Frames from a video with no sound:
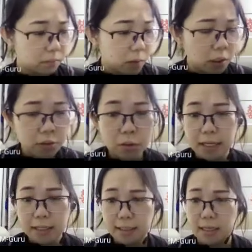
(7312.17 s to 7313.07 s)
So
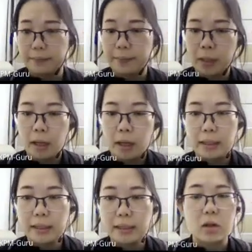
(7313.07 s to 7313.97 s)
let's see.
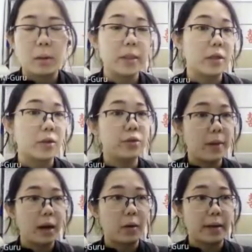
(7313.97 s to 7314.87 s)
This is normally a
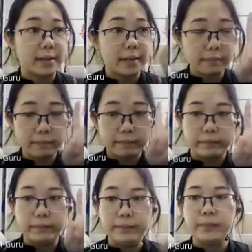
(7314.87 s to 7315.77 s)
2-mark question.
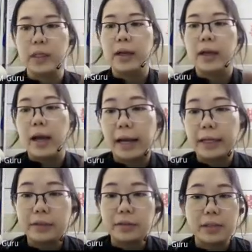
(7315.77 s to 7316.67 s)
I
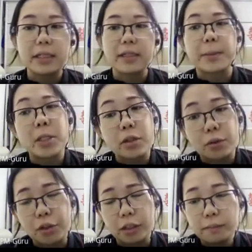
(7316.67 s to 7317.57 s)
need to see the
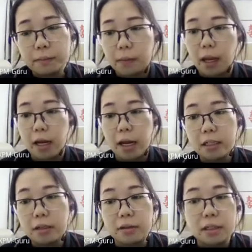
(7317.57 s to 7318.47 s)
substitution and I
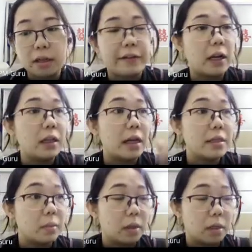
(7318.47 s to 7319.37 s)
need to see the final
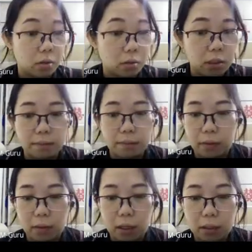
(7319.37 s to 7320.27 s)
answer with the unit.
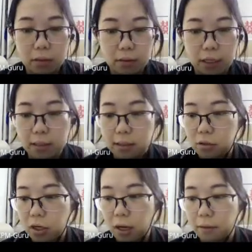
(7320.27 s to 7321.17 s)
Okay, so let's check.